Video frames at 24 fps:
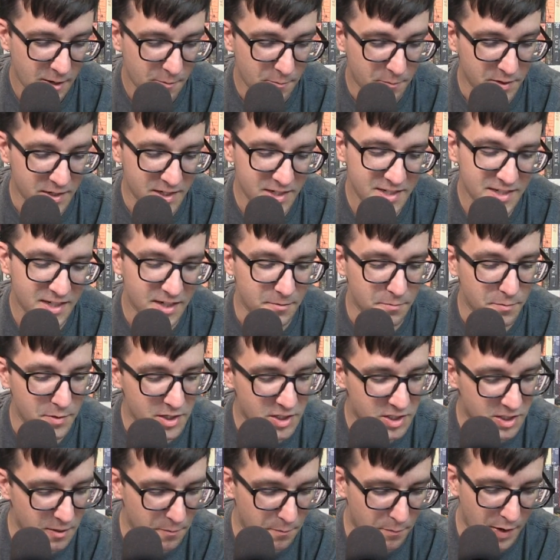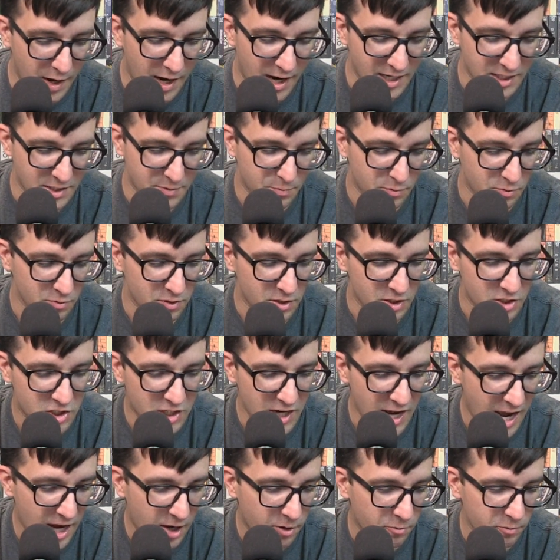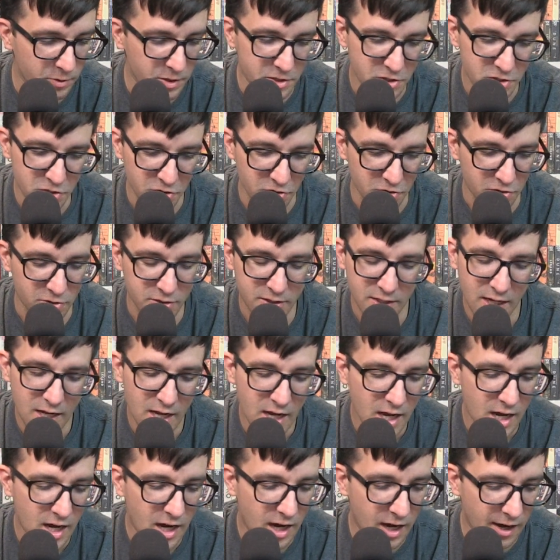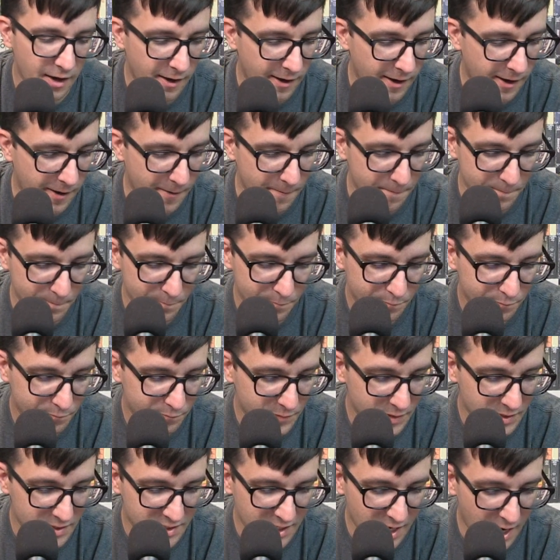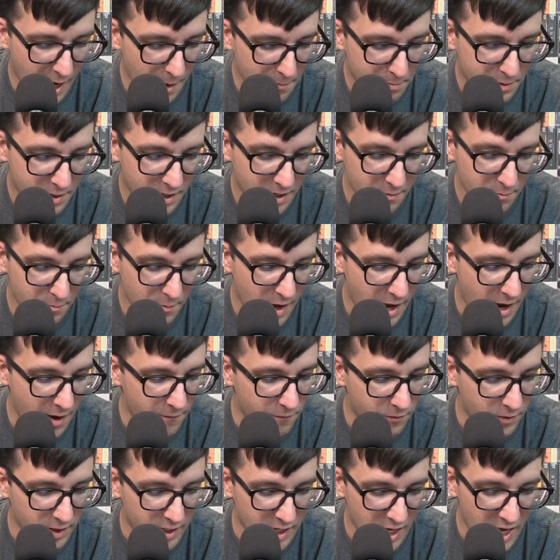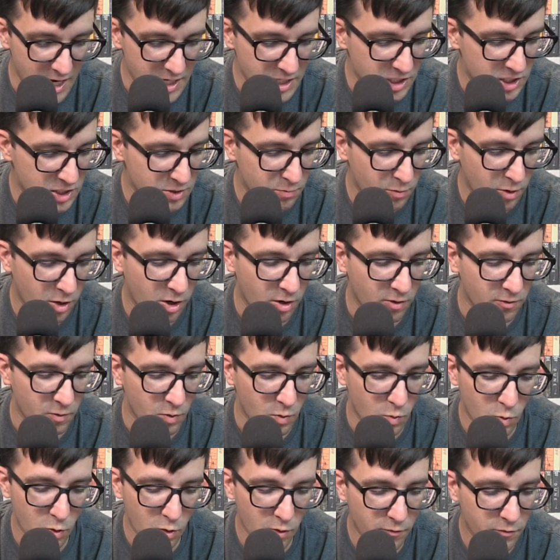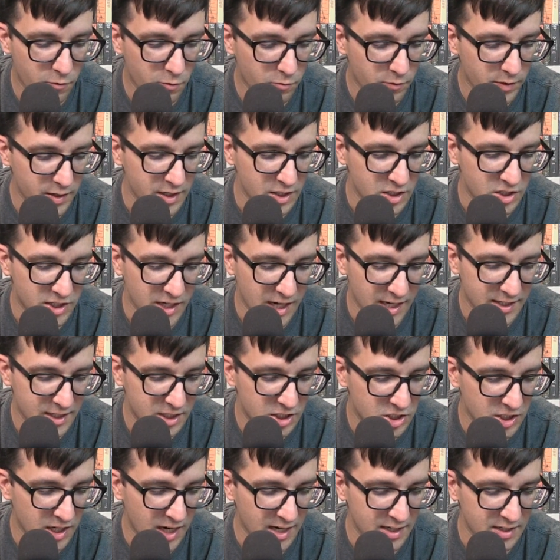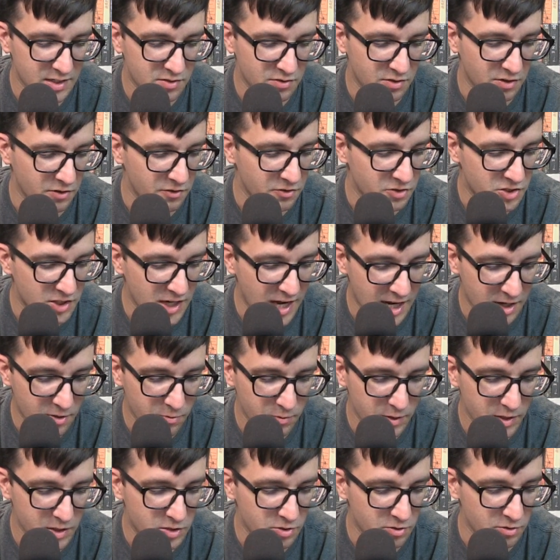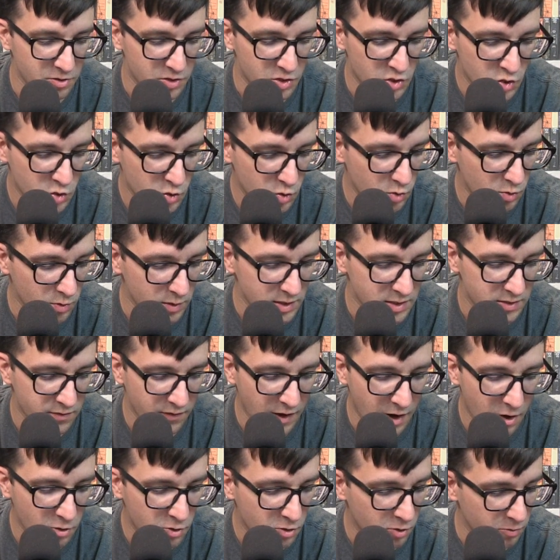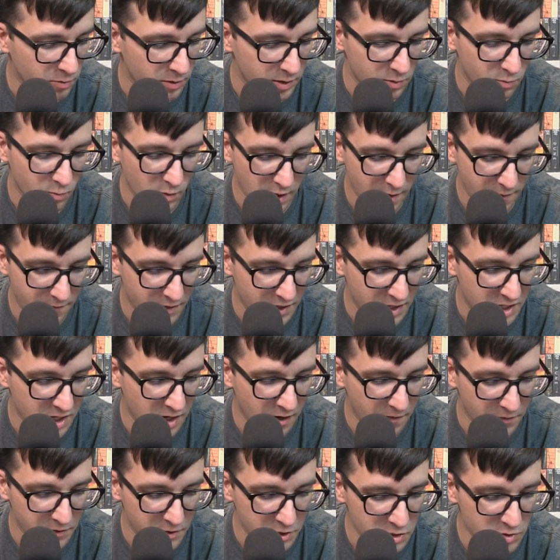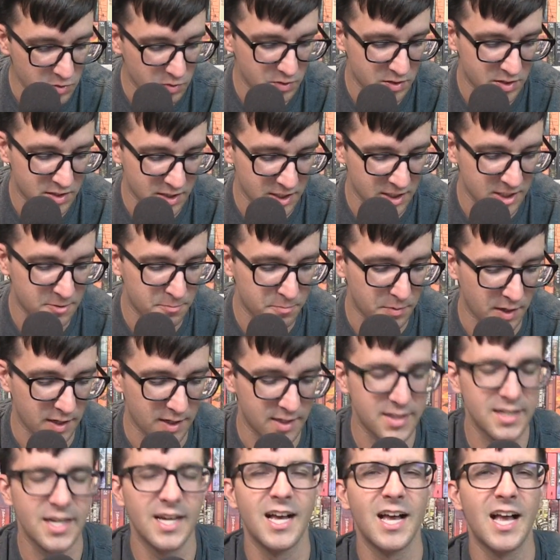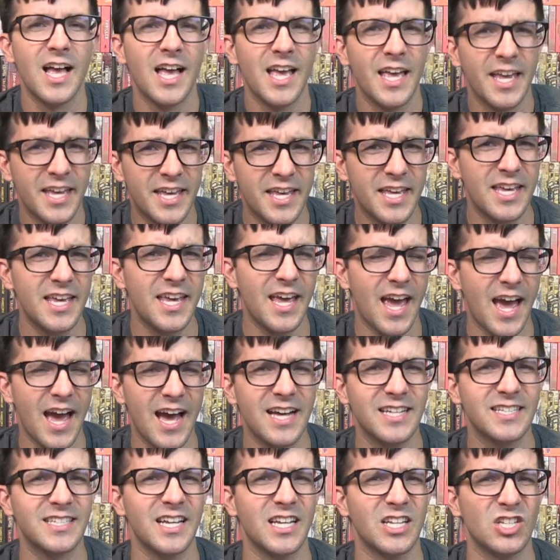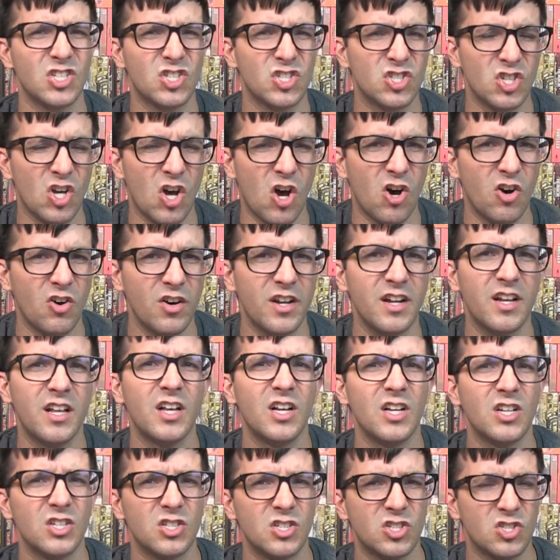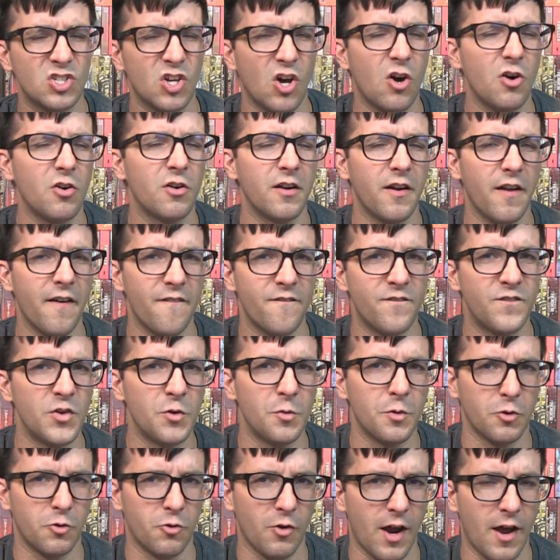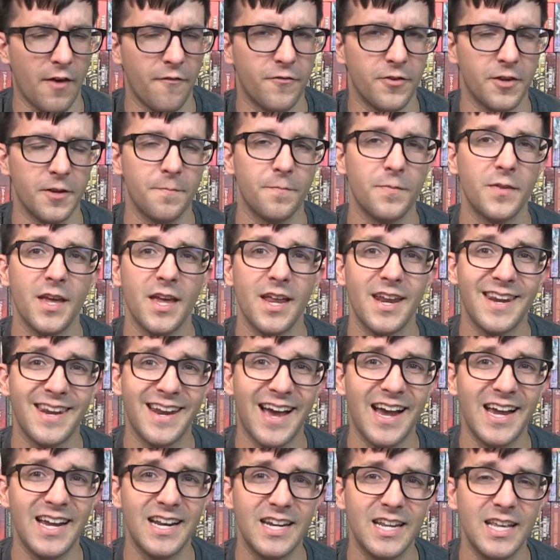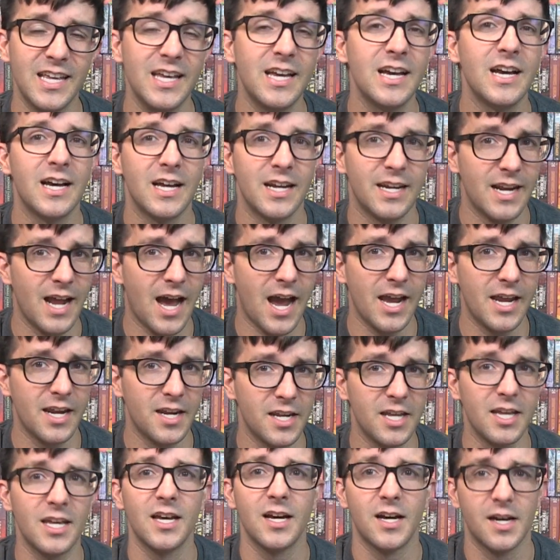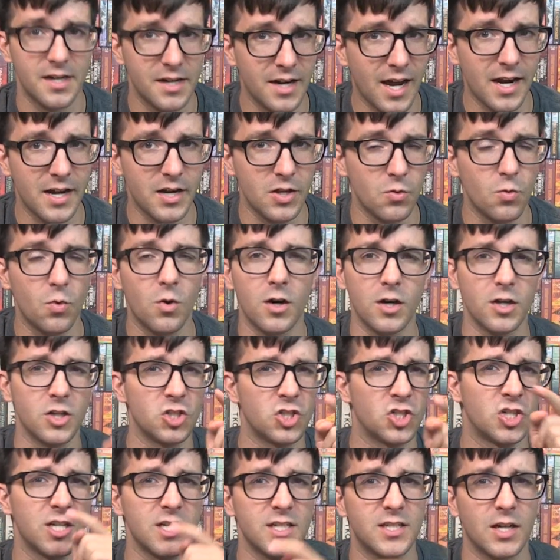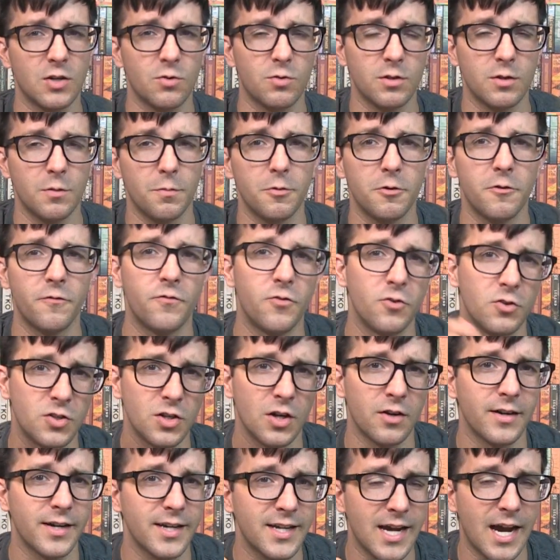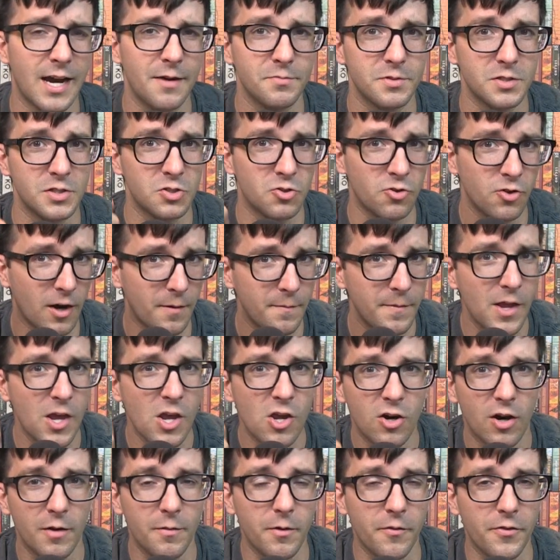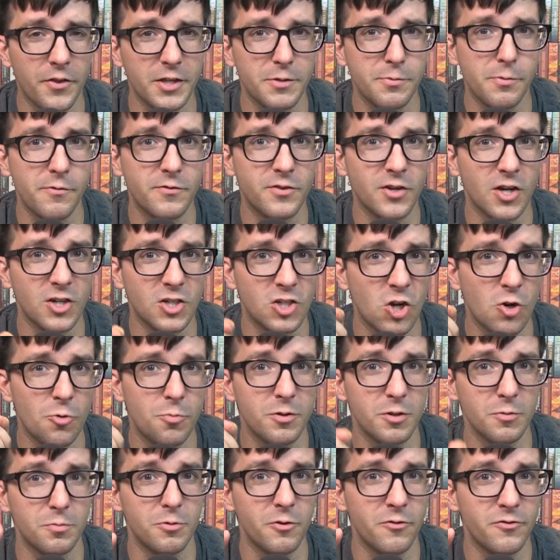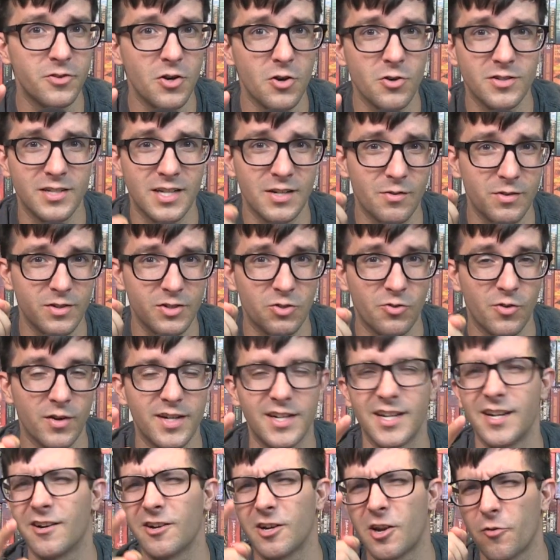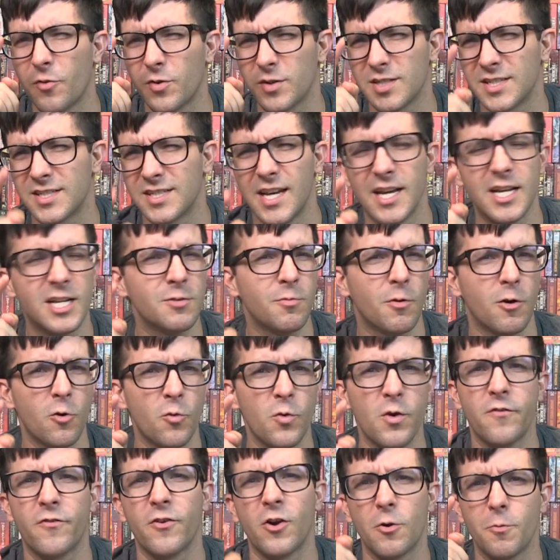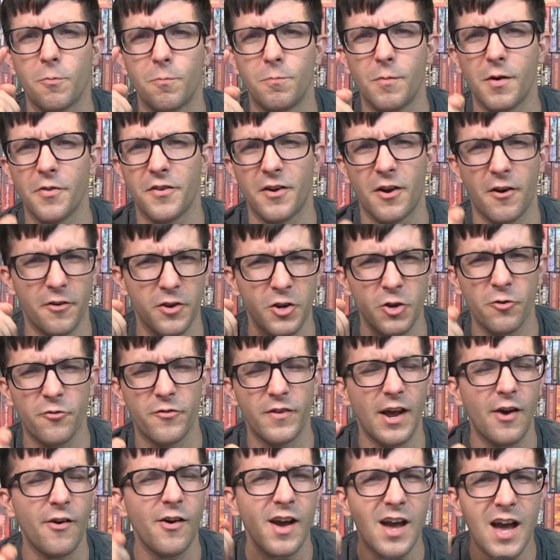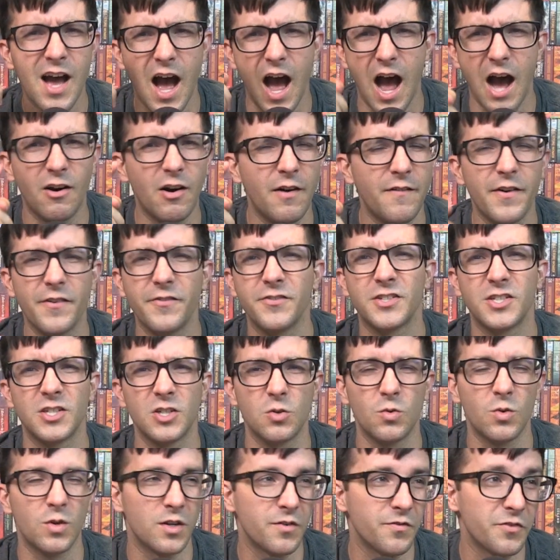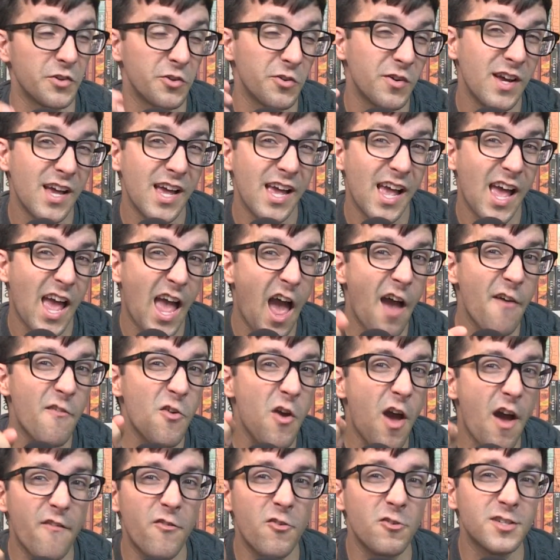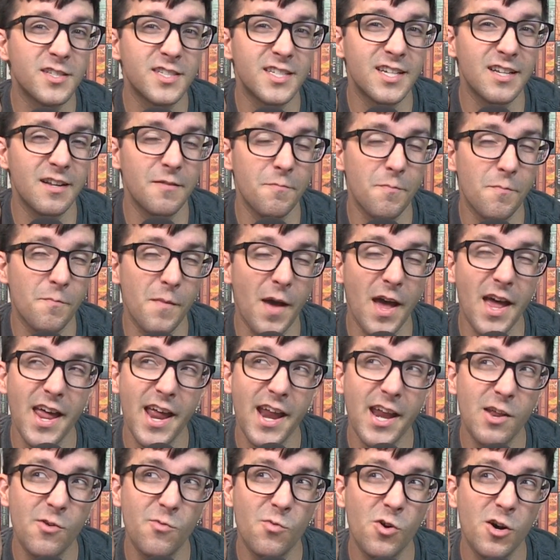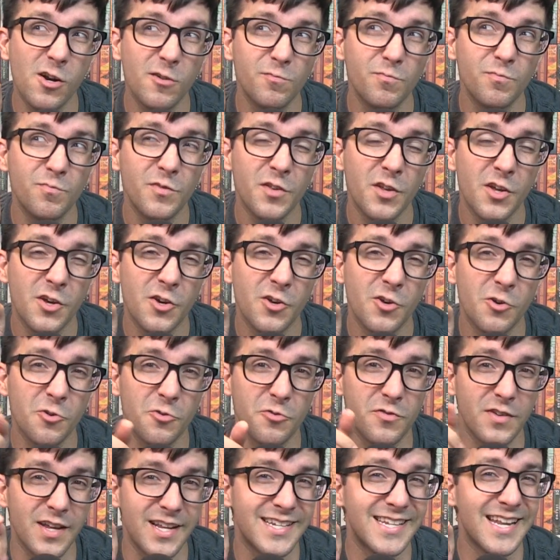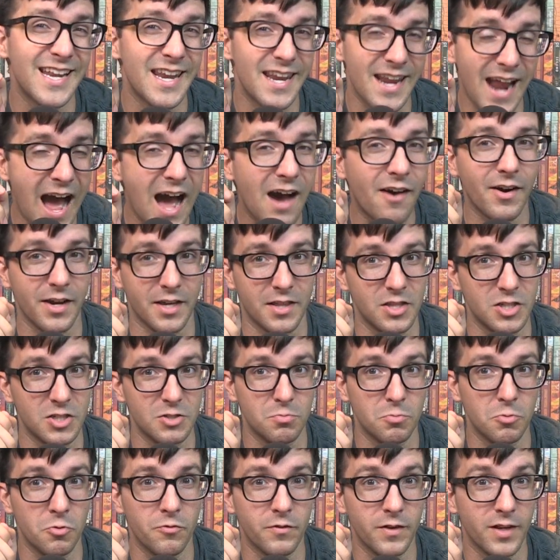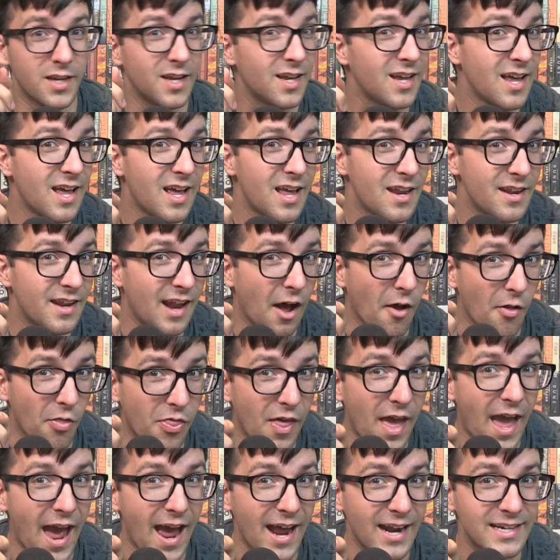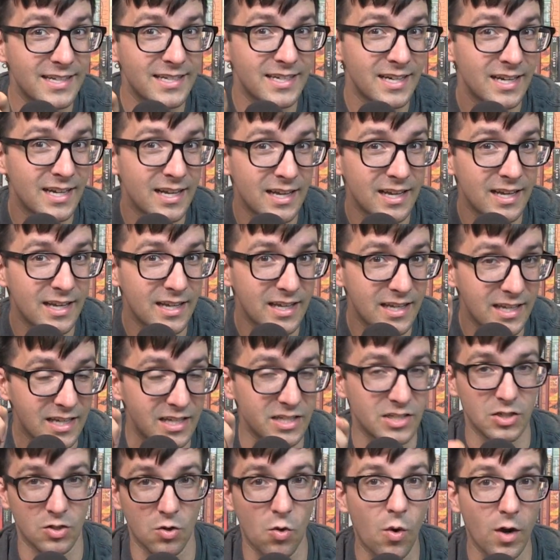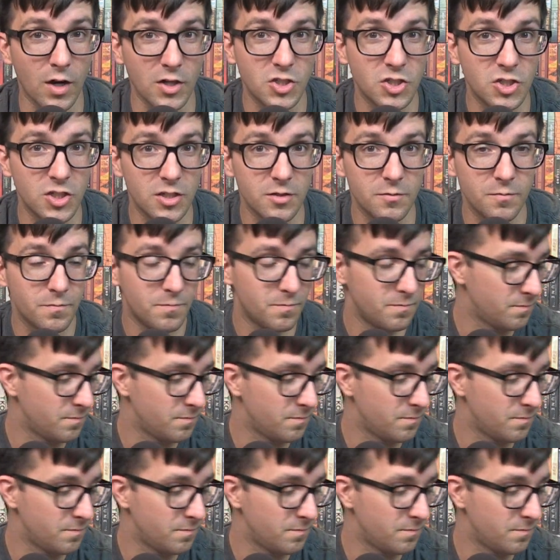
but he's on Mission Impossible, The Jack Reachers, uh, Top Gun Maverick, Edge of Tomorrow, Wolverine, Jack the Giant Slayer, Jack Reacher, The Tourist, Valkyrie, Way of the Gun, The Usual Suspects. He has a solid, solid filmography. 90, 90, 91. Chase Hawk with the Blue Futon. Like, comment, subscribe. I don't know if these Booton Topi, Booton, take a watch a great day. Not care watch it today, tomorrow, week from now, month and hour, year from now. I love every single one of you. Have you ever see- met anyone who did not like this movie? Now that is a question.